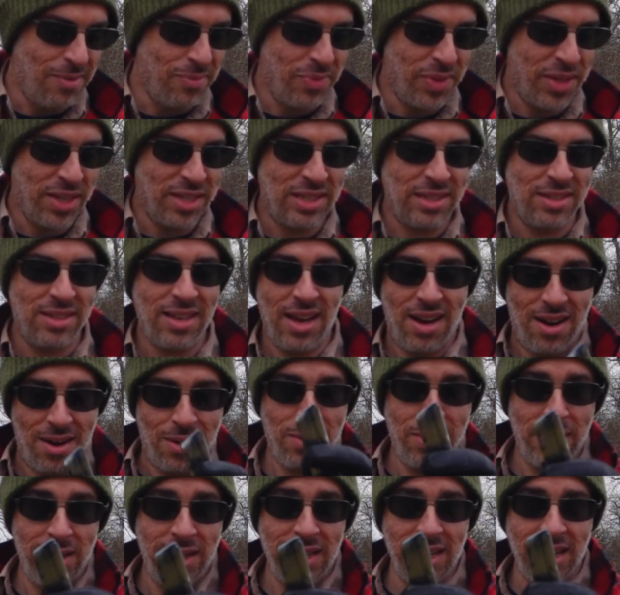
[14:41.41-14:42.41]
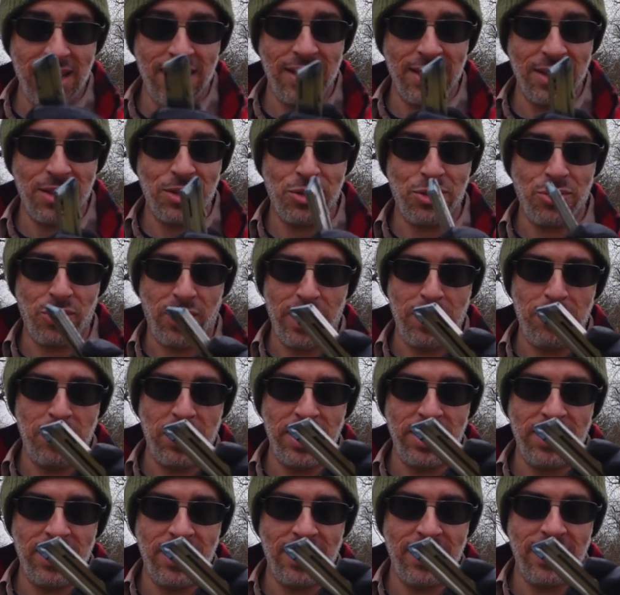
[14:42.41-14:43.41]
This is already getting
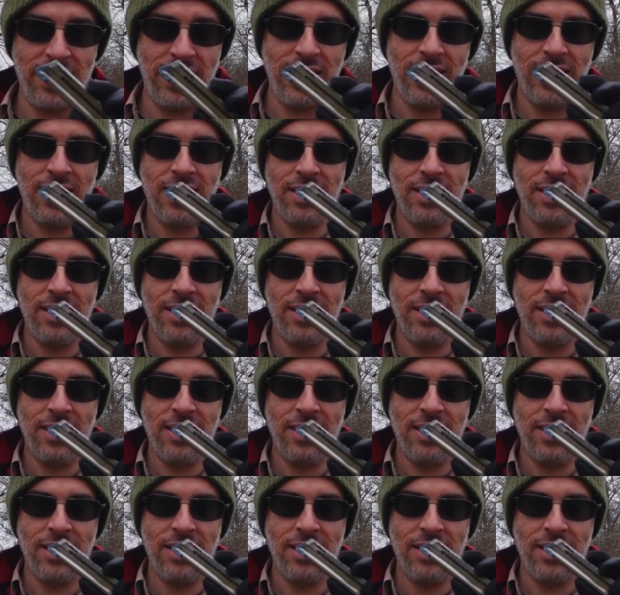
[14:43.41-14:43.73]
extremely dirty.